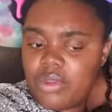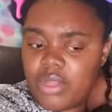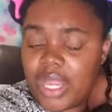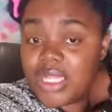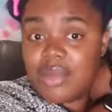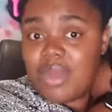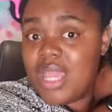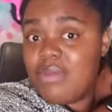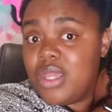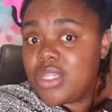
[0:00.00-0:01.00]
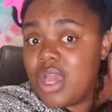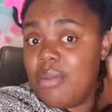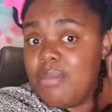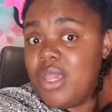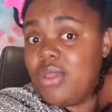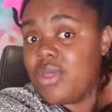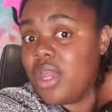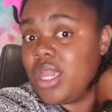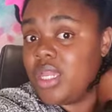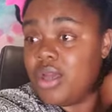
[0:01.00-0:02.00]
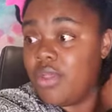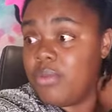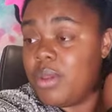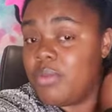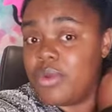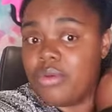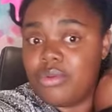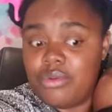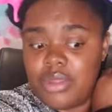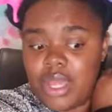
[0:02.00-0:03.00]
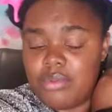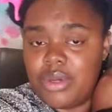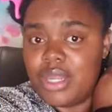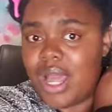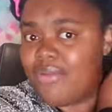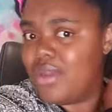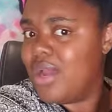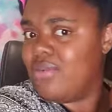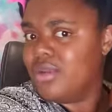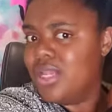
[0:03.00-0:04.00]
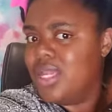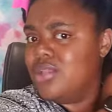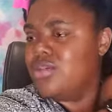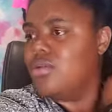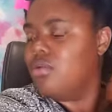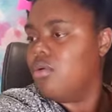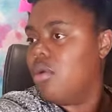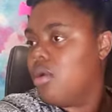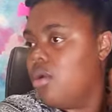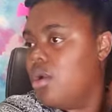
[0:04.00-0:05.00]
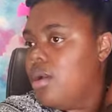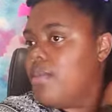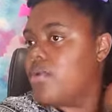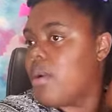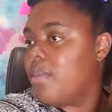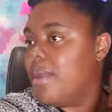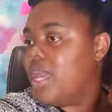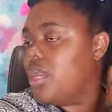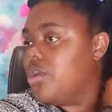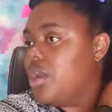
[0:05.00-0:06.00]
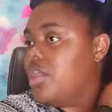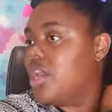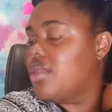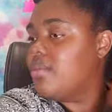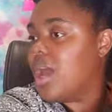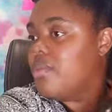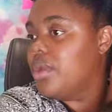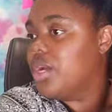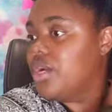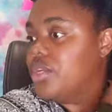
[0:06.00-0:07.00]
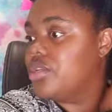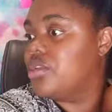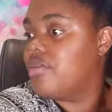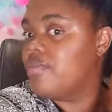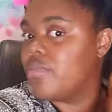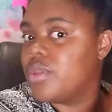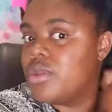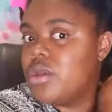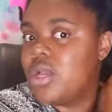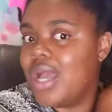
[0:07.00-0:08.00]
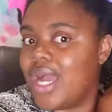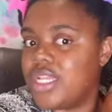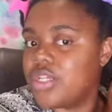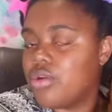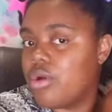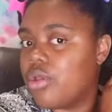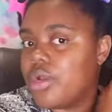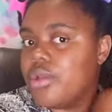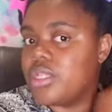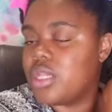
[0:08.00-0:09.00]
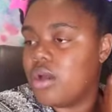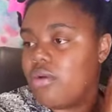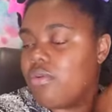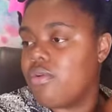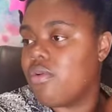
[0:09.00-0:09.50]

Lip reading: Like I said, maybe it's a me thing and other people don't do that, but I've never needed to put a rubber band or anything at the bottom because I just curl it on itself.